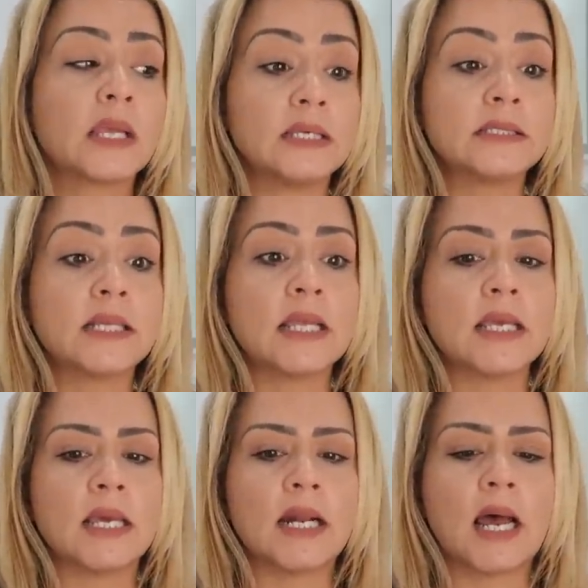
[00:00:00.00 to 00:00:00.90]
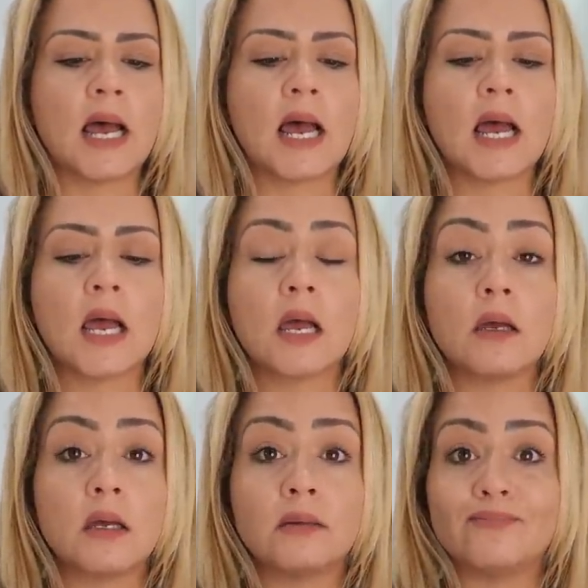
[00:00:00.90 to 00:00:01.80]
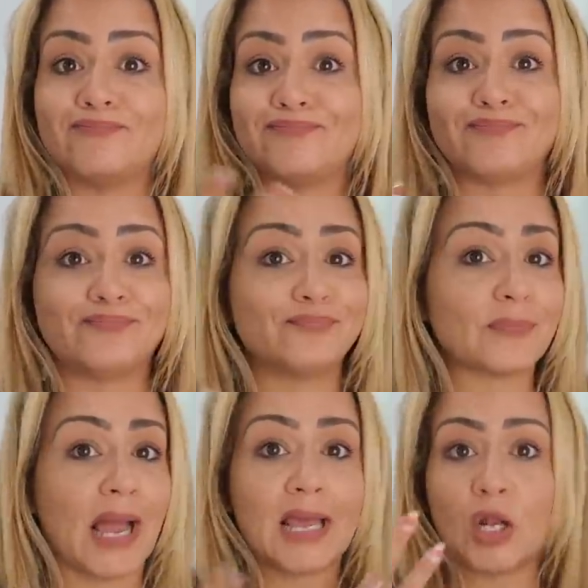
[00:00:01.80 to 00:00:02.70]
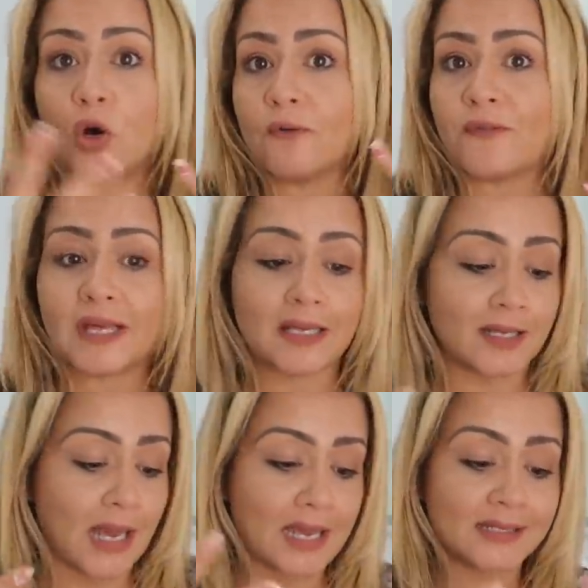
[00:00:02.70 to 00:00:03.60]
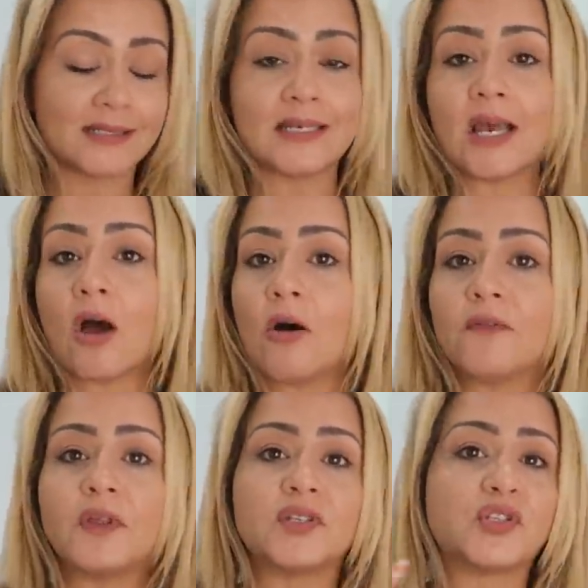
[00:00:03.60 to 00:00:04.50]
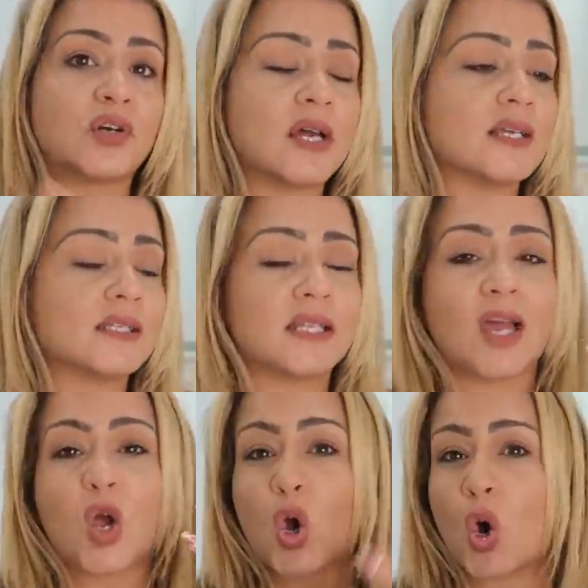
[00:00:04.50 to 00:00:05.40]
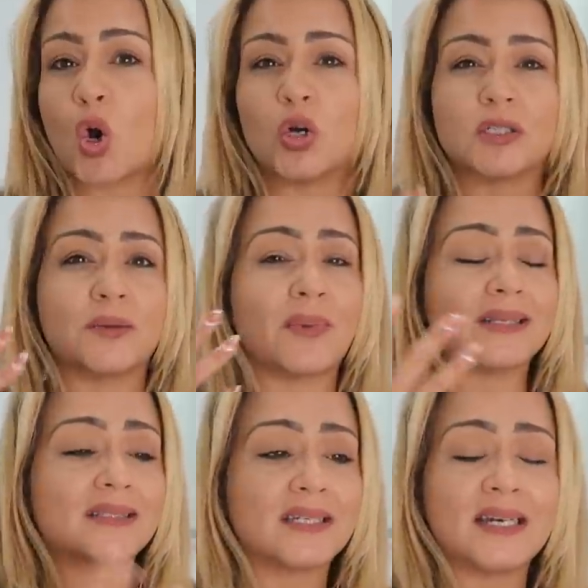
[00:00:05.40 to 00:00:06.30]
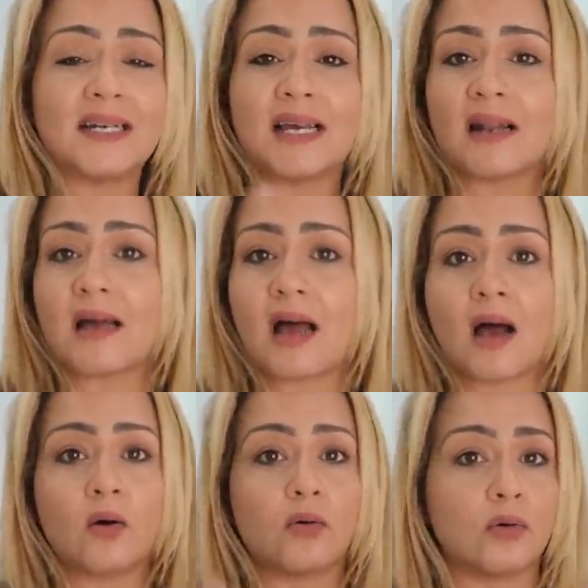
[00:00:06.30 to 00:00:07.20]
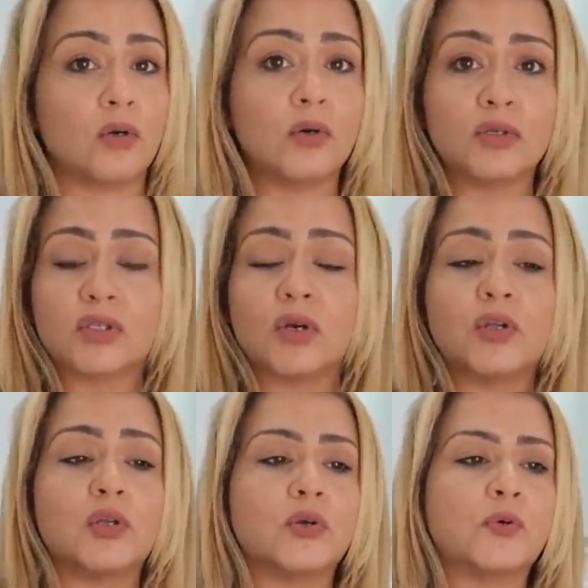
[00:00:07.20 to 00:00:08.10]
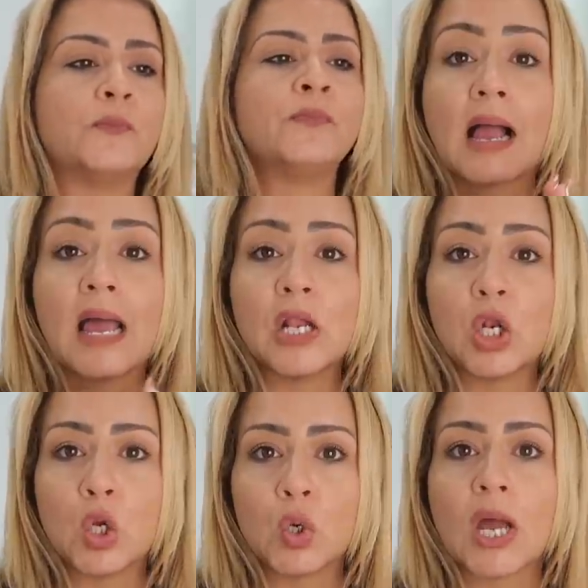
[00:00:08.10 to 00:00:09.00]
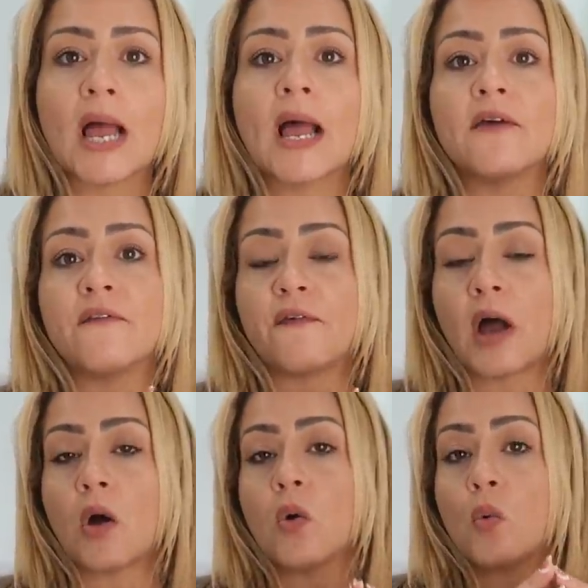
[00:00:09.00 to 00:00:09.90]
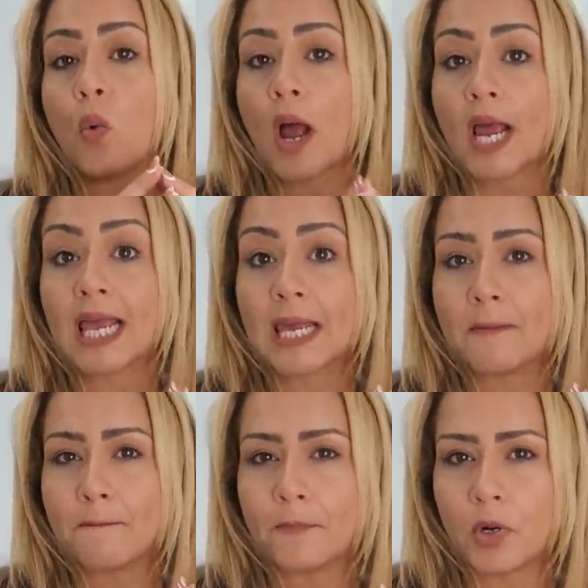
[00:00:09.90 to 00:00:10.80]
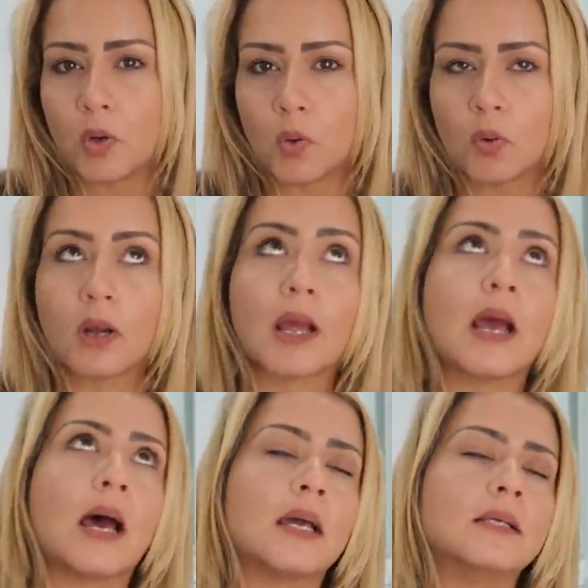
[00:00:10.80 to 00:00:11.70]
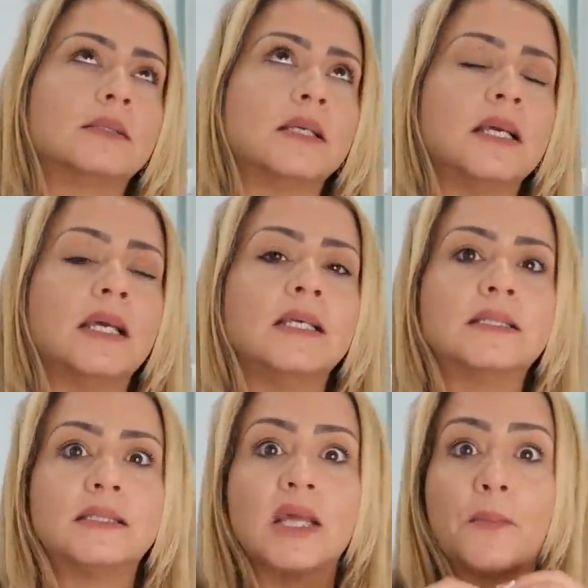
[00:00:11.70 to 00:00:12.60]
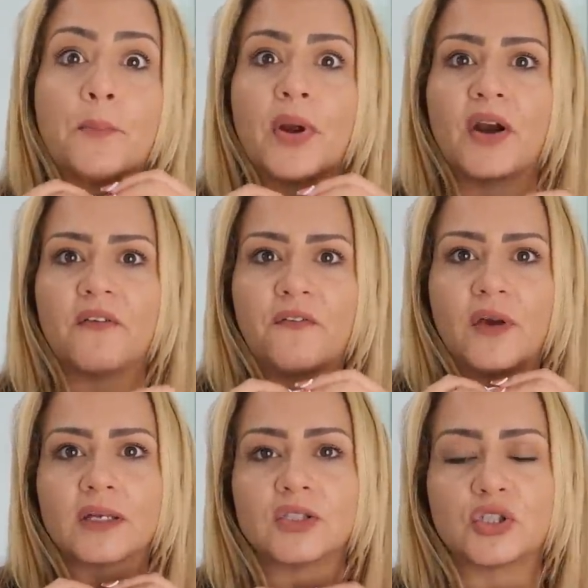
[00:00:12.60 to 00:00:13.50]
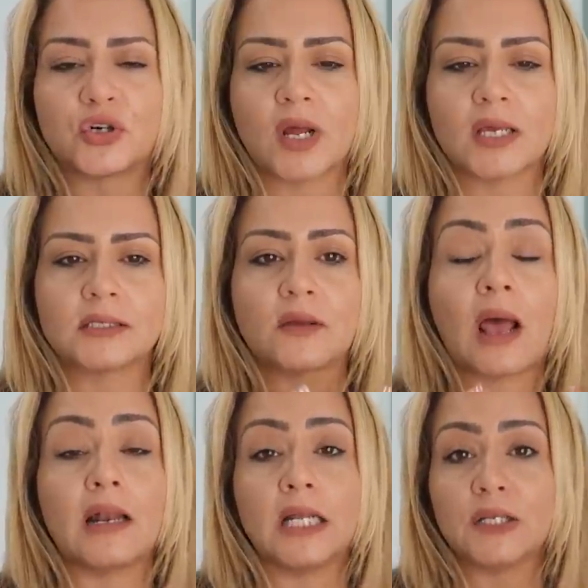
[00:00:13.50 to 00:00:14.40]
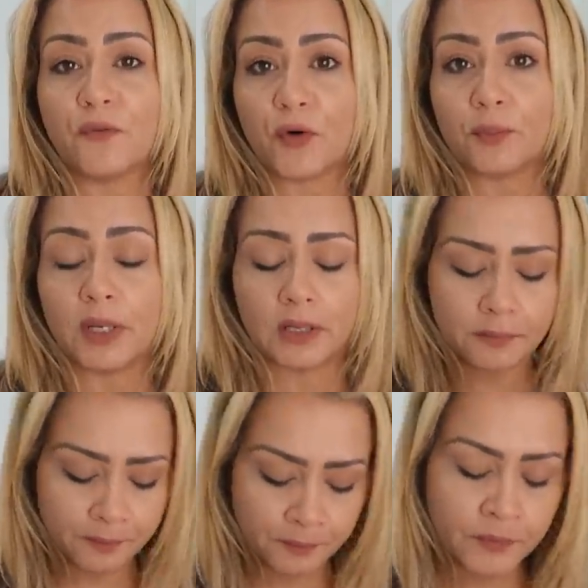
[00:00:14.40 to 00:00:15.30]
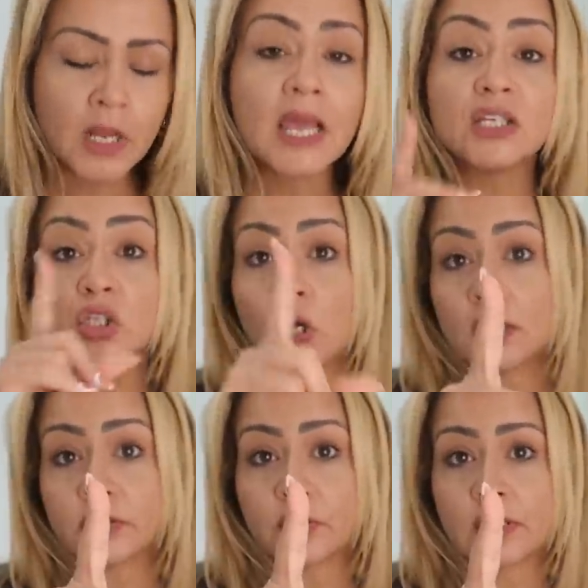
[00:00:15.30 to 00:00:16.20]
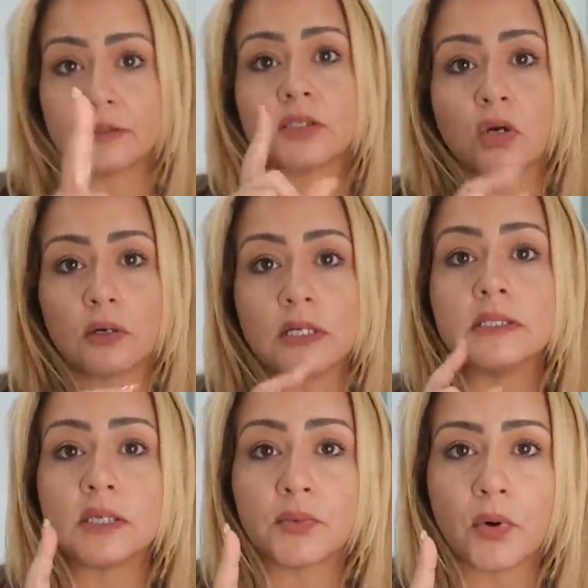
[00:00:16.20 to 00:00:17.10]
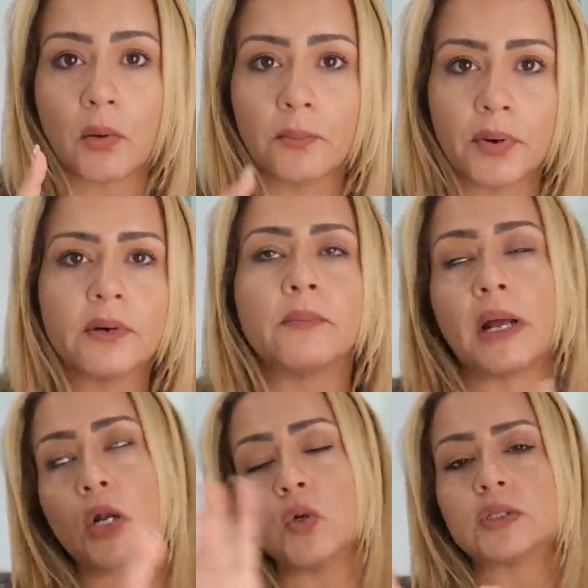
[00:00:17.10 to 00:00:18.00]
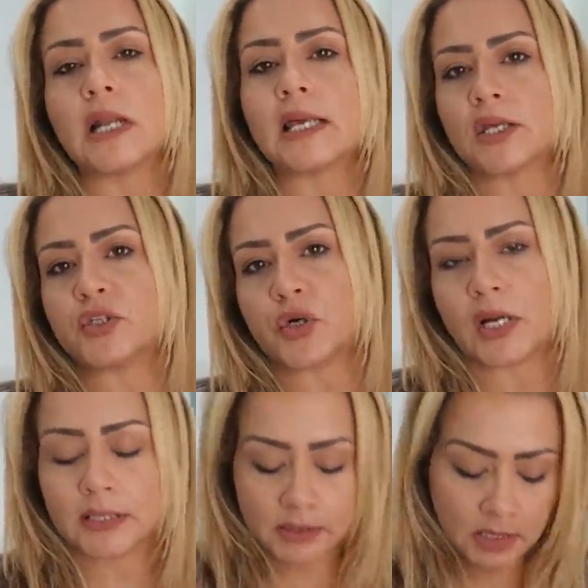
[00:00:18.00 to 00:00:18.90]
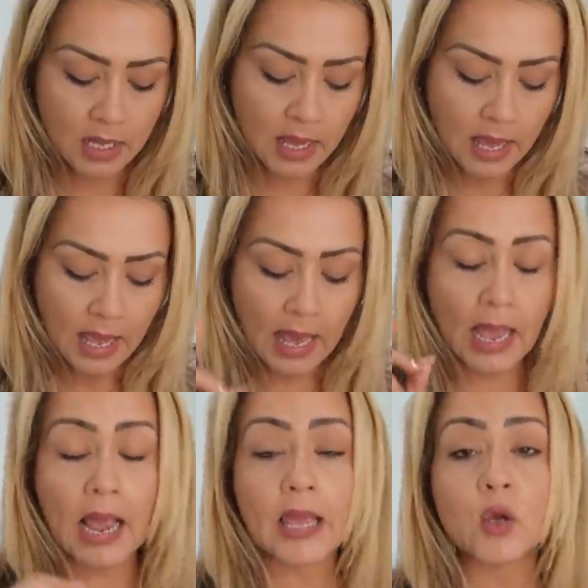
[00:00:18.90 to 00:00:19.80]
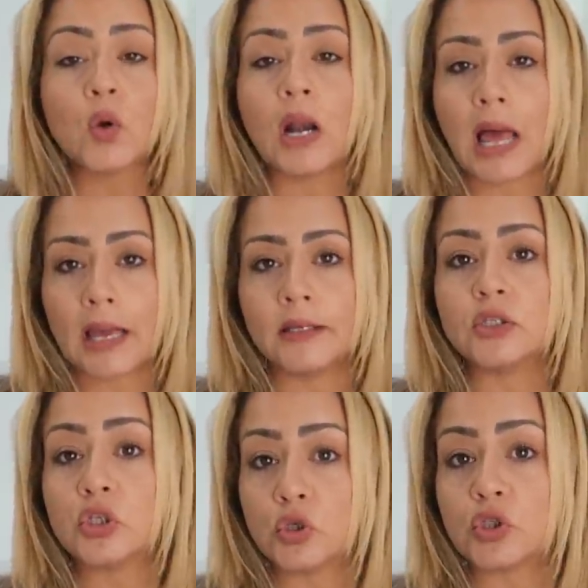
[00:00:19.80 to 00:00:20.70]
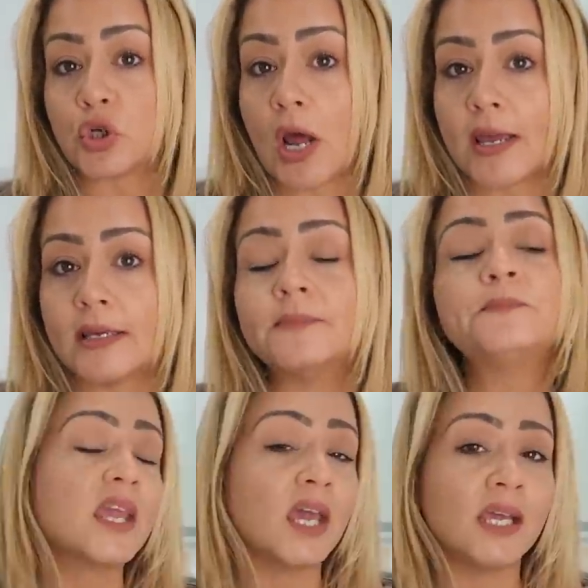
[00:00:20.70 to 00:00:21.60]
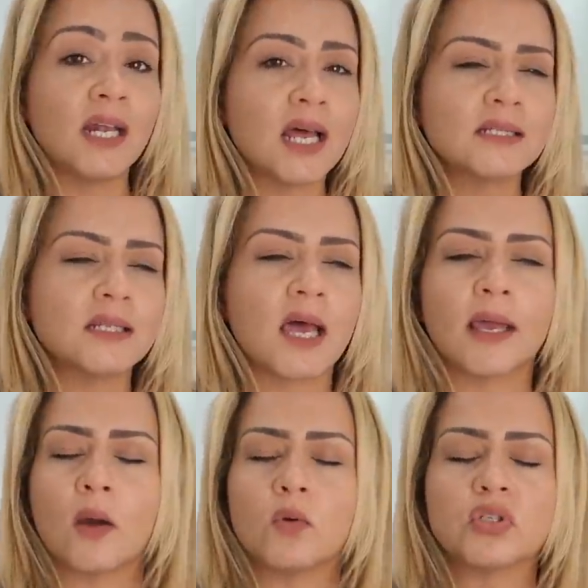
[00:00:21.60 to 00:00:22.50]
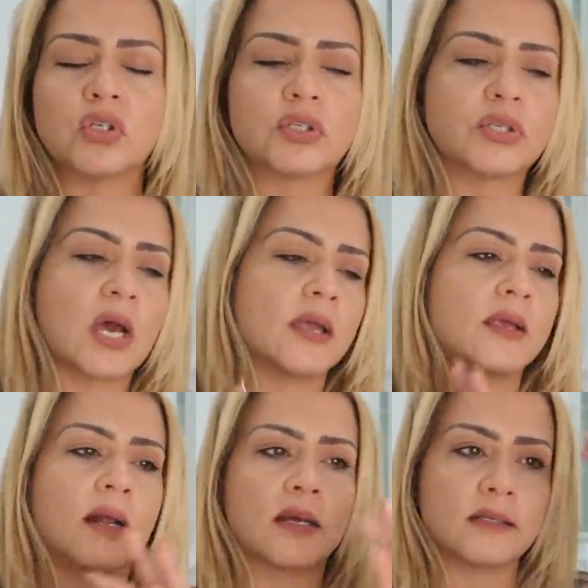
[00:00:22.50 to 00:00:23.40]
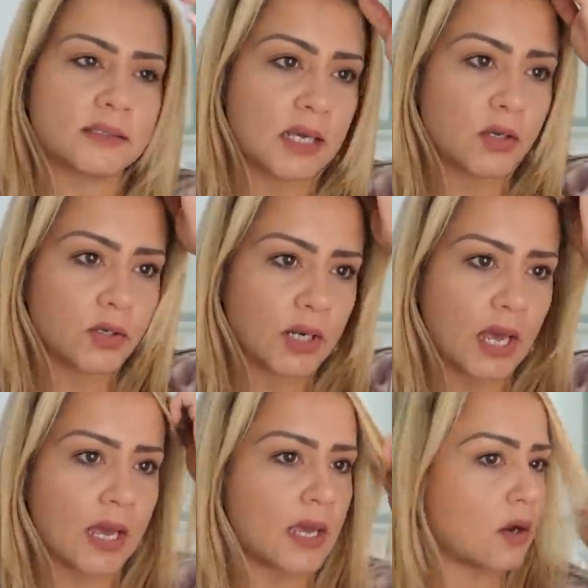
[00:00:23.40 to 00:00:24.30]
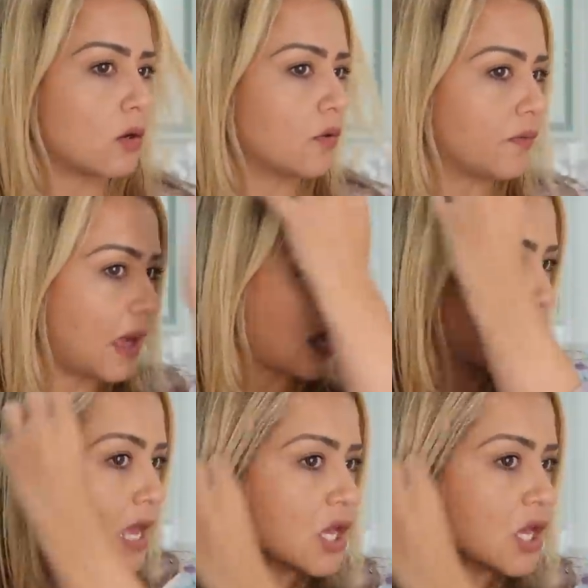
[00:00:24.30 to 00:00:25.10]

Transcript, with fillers: quinceañera, and I love the idea of the dress, the color, the material, how it looks on you. And I look and I found one in blue. Guys, it's the perfect dress, at least for me. It's not a dress, sorry, it's a romper, but looks like a dress. And I would like to try it. Came last night, I was so tired, and I said goodnight and all of that,